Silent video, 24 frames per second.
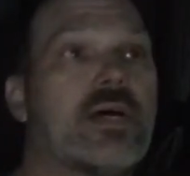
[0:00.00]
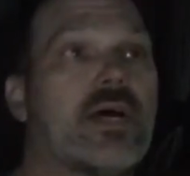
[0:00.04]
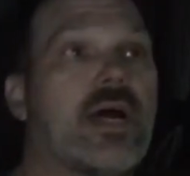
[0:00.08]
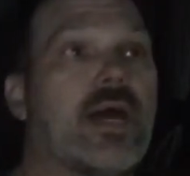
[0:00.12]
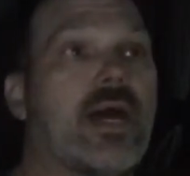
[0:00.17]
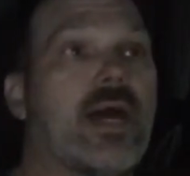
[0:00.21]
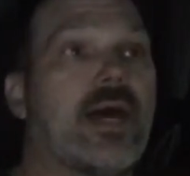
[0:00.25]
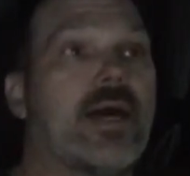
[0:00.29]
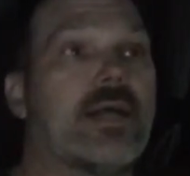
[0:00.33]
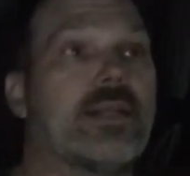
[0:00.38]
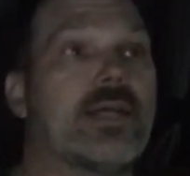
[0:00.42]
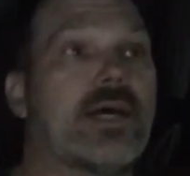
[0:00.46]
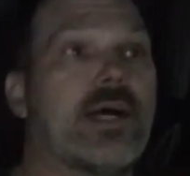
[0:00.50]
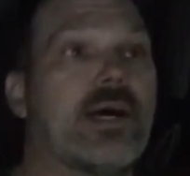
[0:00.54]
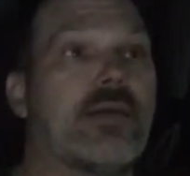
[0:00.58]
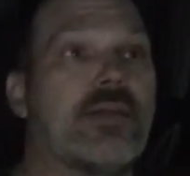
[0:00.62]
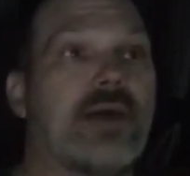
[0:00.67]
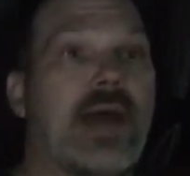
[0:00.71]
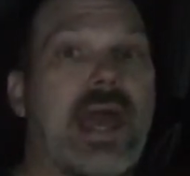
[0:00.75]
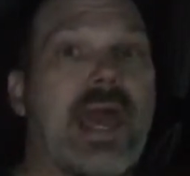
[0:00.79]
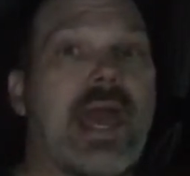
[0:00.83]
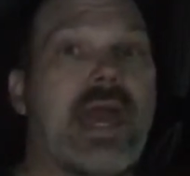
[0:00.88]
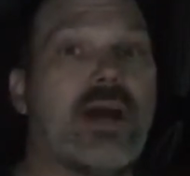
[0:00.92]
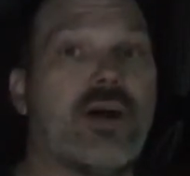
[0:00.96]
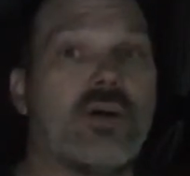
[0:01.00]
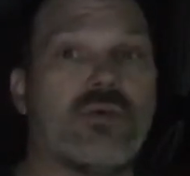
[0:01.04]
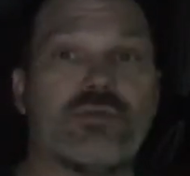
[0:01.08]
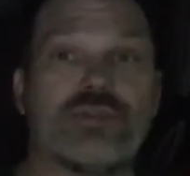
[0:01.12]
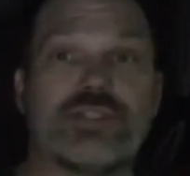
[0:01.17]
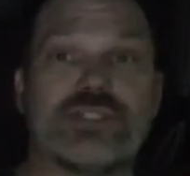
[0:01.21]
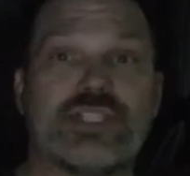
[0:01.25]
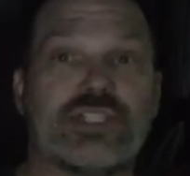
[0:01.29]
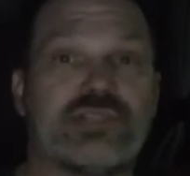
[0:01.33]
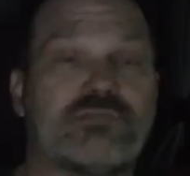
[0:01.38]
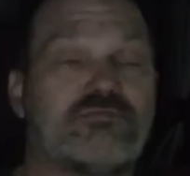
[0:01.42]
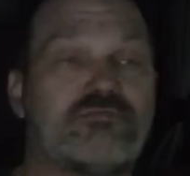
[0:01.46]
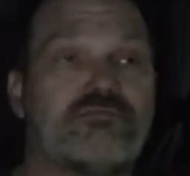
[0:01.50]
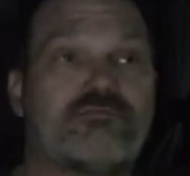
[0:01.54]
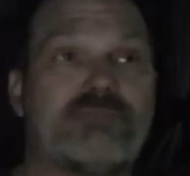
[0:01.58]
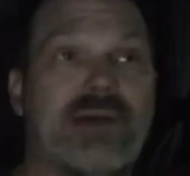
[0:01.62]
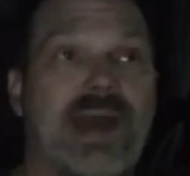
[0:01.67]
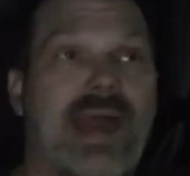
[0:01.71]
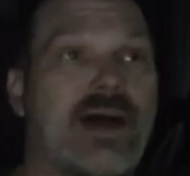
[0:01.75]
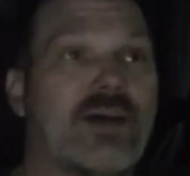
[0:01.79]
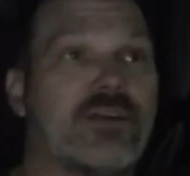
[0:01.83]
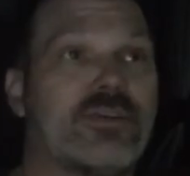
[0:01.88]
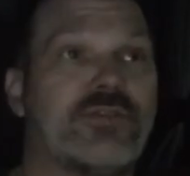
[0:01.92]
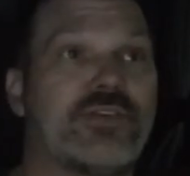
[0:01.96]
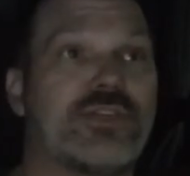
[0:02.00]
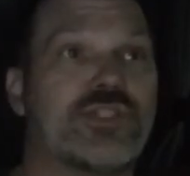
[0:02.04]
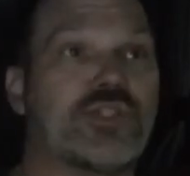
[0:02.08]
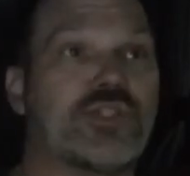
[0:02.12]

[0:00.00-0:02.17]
and the hail was just pounding the